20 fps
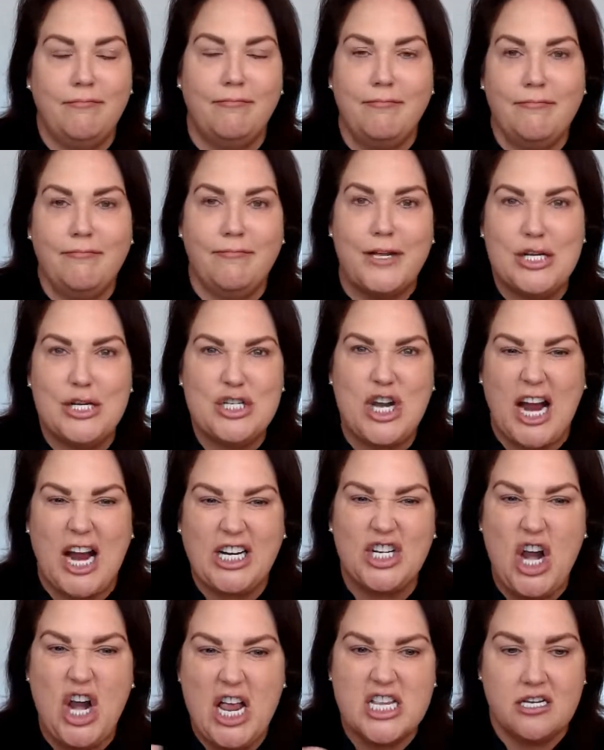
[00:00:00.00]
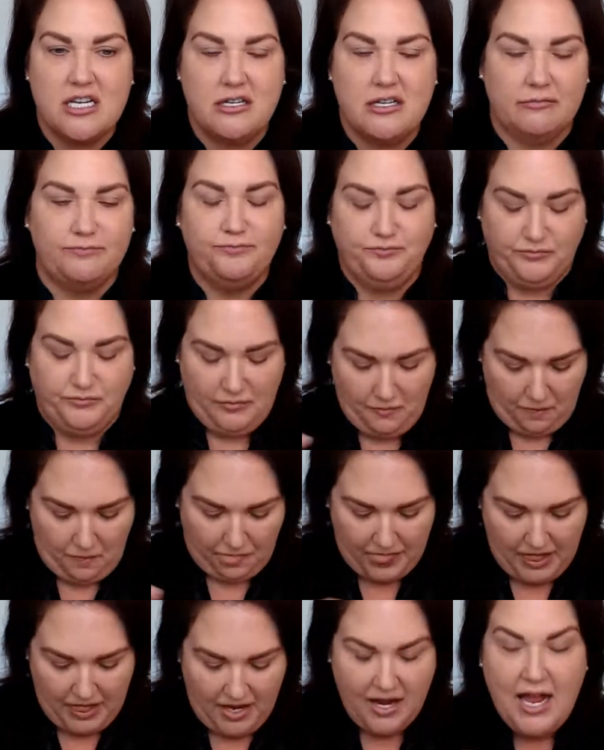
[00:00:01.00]
injections.
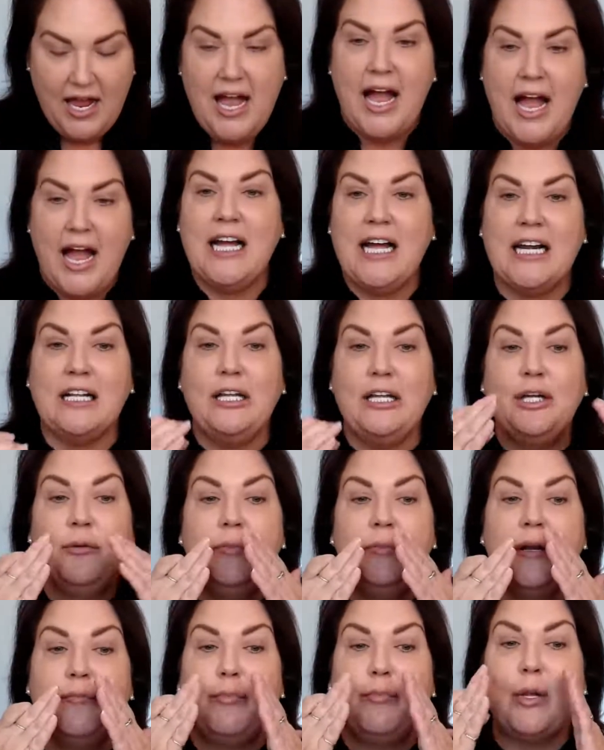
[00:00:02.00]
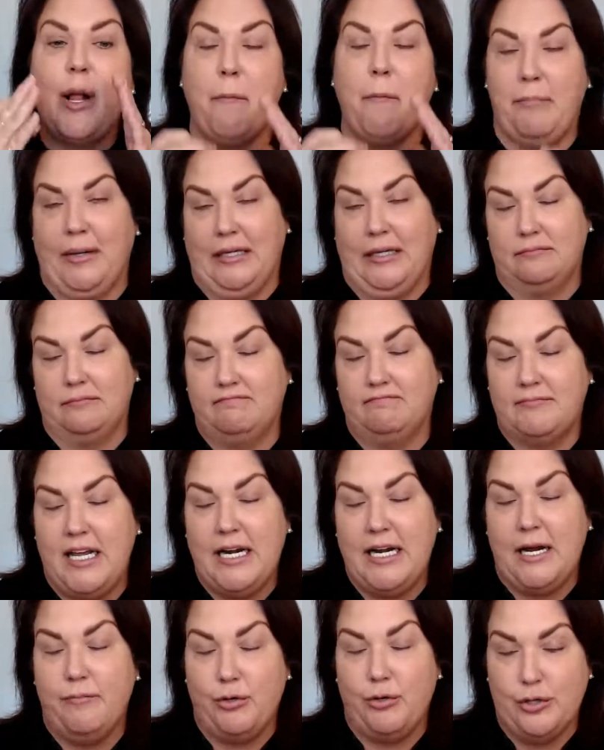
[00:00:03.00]
I got a little bit of plumping and I
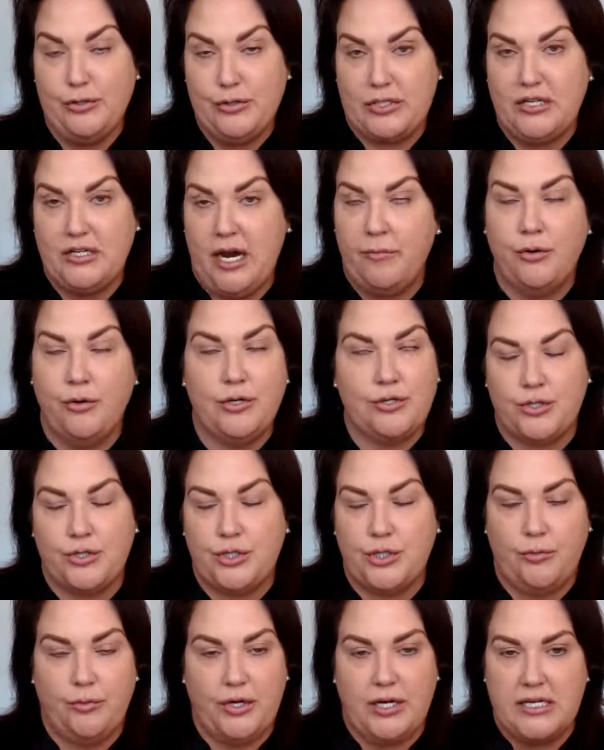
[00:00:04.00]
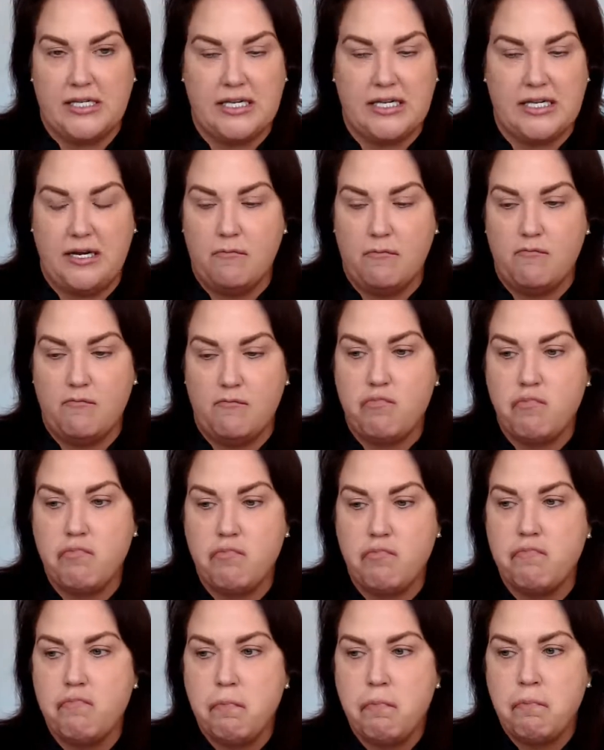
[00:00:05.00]
bruise. I bruise super easy.
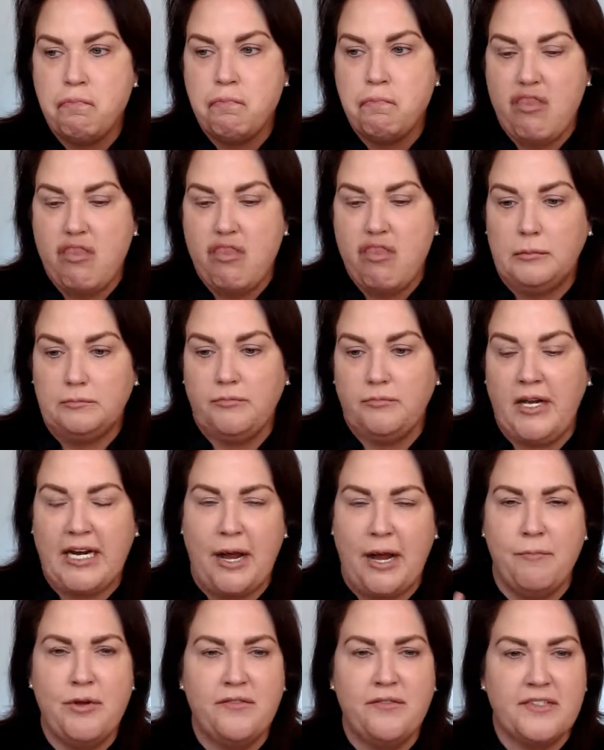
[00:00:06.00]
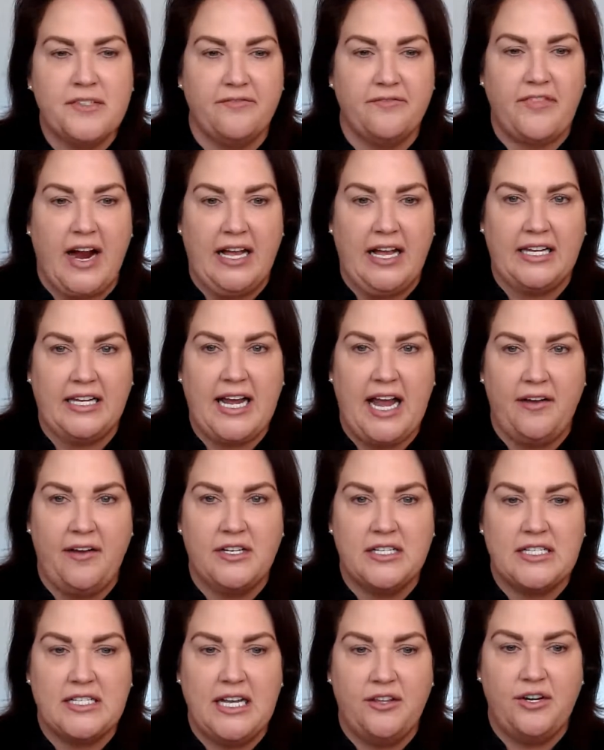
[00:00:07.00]
Like I moved some filing cabinets
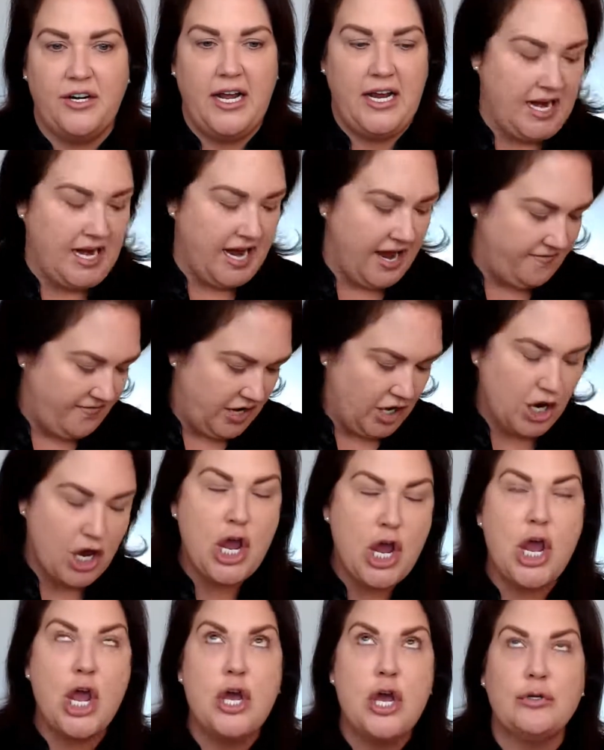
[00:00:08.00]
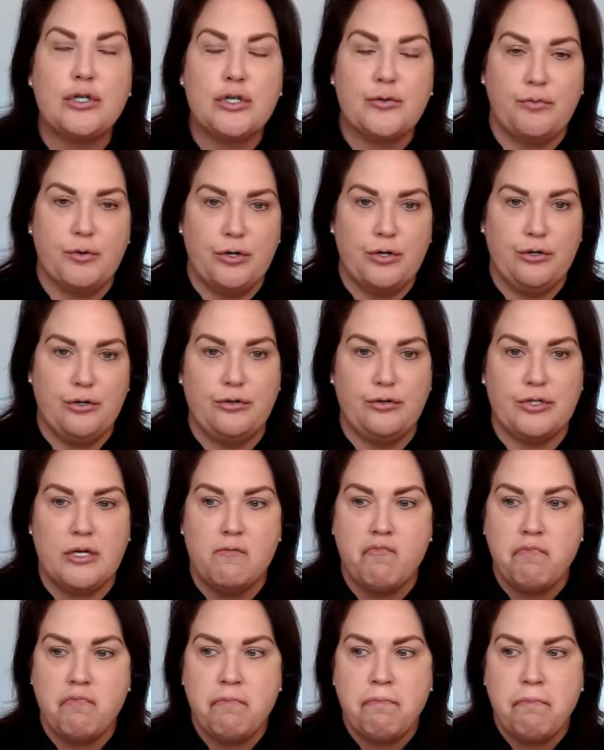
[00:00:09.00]
the other day and I have a huge bruise
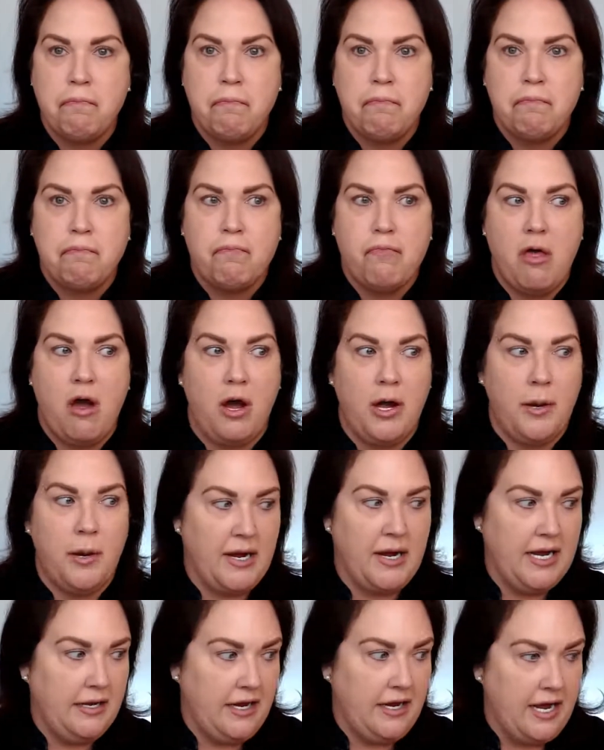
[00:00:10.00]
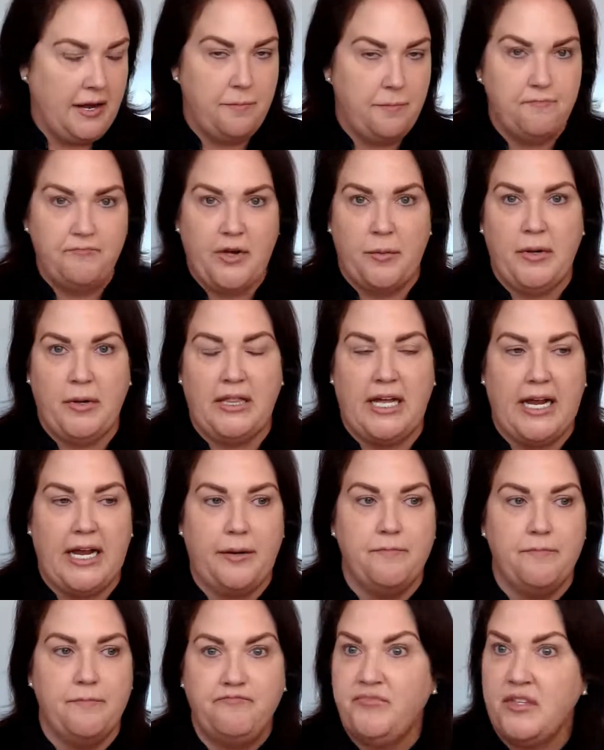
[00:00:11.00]
on my um on my leg.
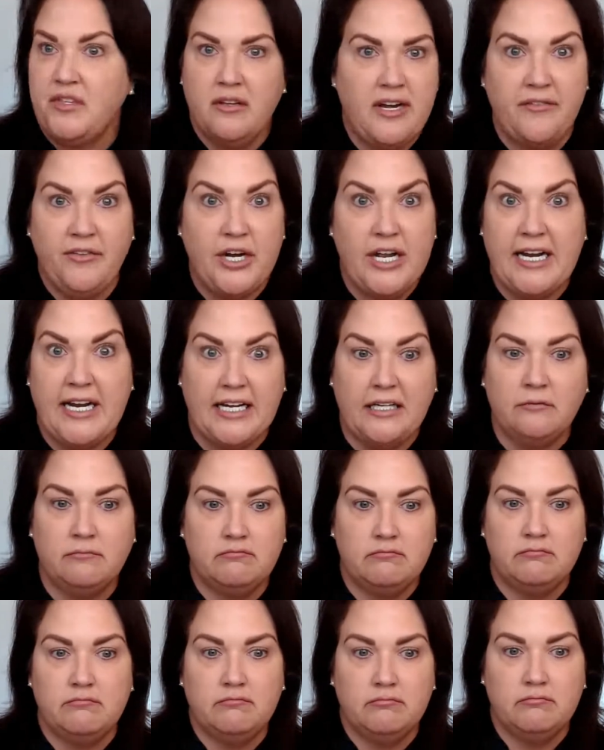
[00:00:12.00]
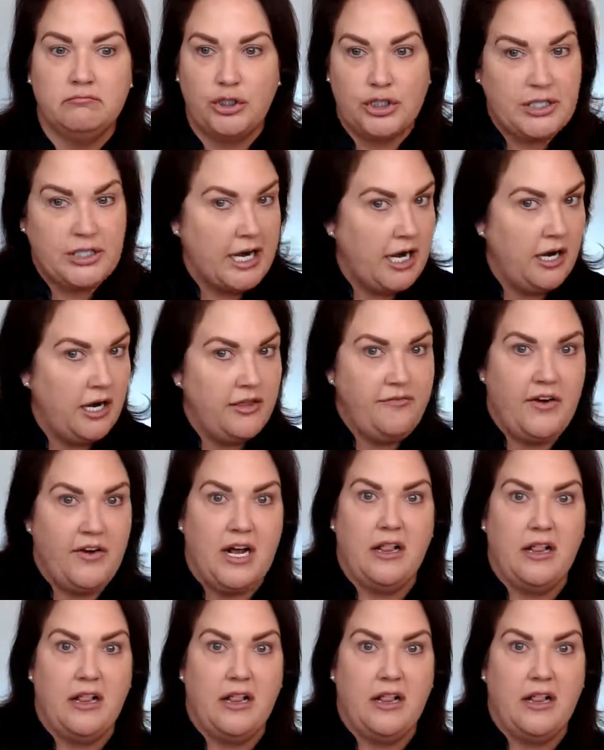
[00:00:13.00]
Never hit it, just carrying the filing